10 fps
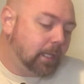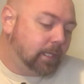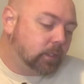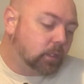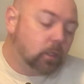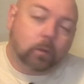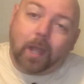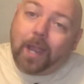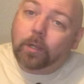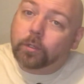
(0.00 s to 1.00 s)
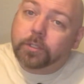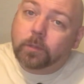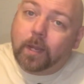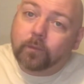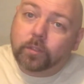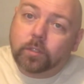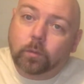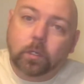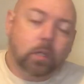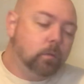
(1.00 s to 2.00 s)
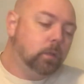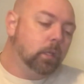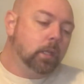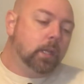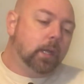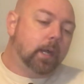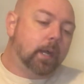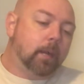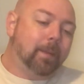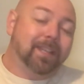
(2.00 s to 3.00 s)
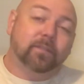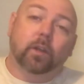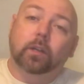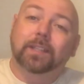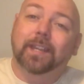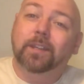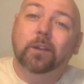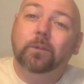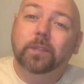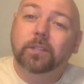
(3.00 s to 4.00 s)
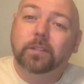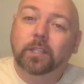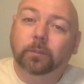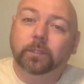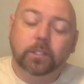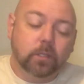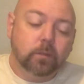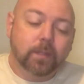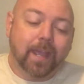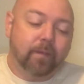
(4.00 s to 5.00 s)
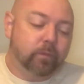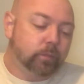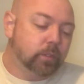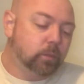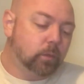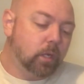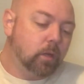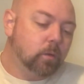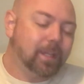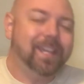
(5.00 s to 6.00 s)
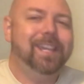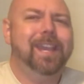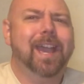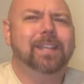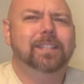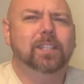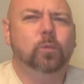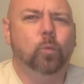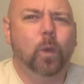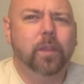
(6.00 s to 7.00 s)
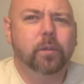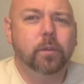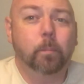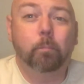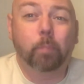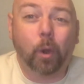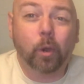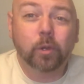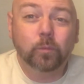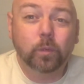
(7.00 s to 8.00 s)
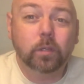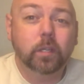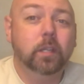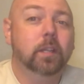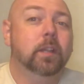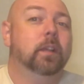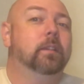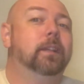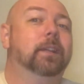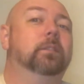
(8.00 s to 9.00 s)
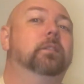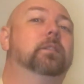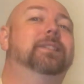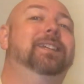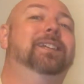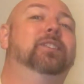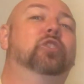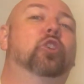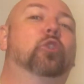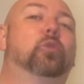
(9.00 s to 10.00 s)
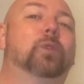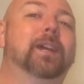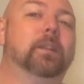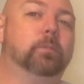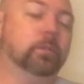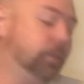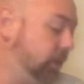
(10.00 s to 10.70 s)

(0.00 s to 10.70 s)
And so I also have restored oak. Um, as far as I know, these are the only two that have the restored oak. He has this weathered barn wood that looks incredible.